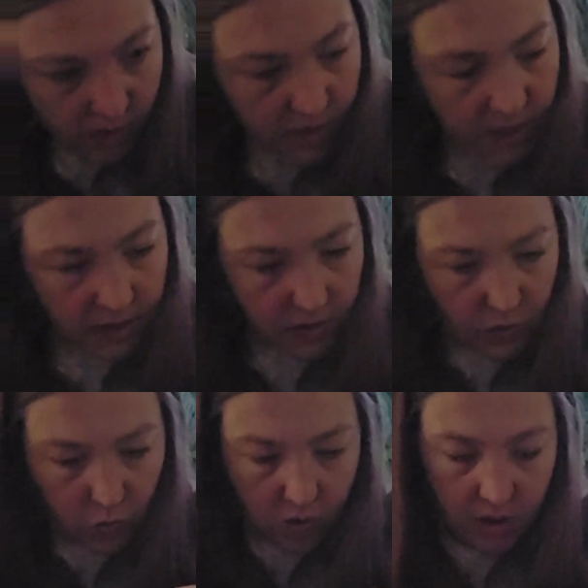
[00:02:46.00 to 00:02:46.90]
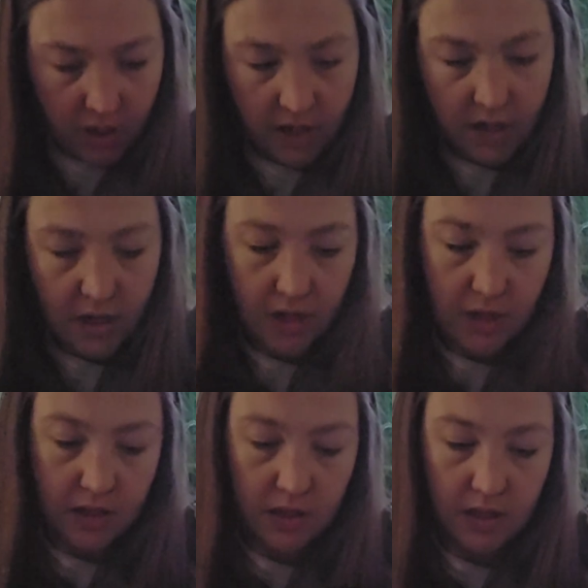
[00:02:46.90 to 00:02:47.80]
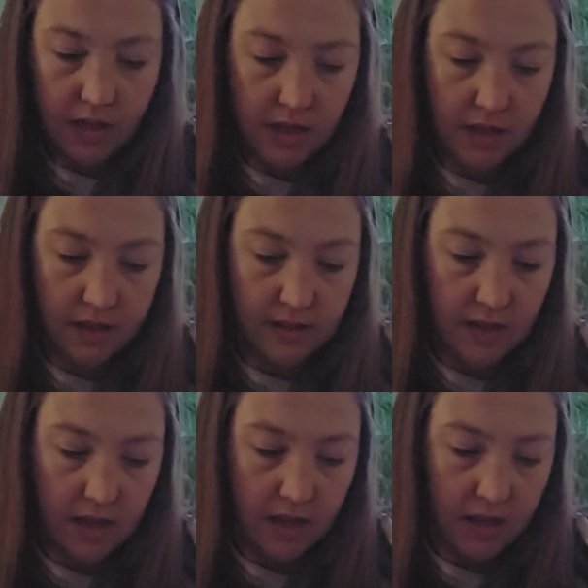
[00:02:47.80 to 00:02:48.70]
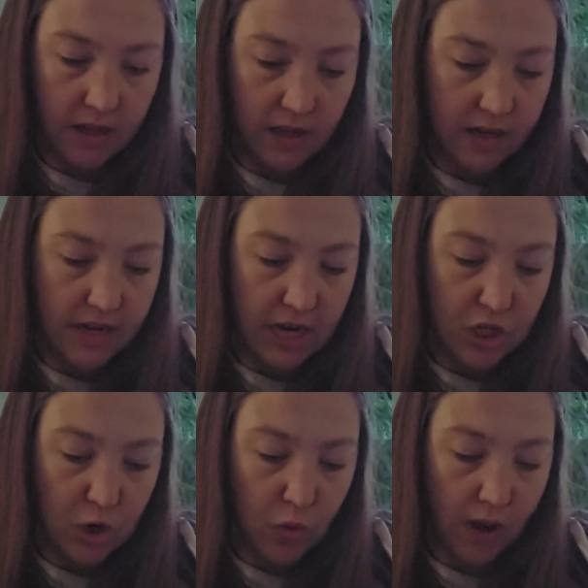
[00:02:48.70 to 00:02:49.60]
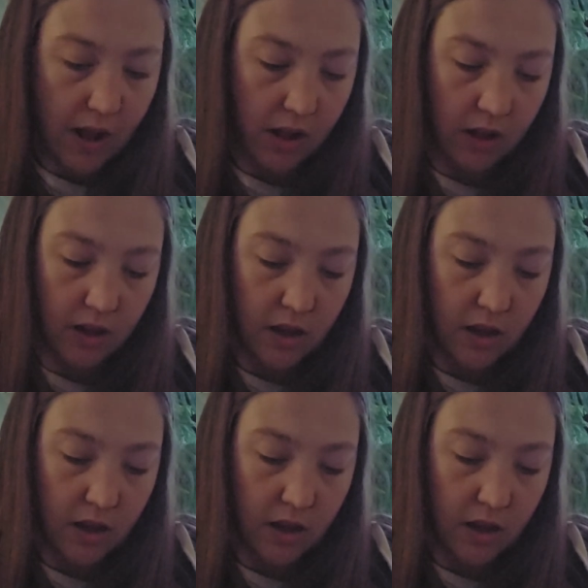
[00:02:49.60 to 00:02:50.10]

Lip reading: This one is a Nature Well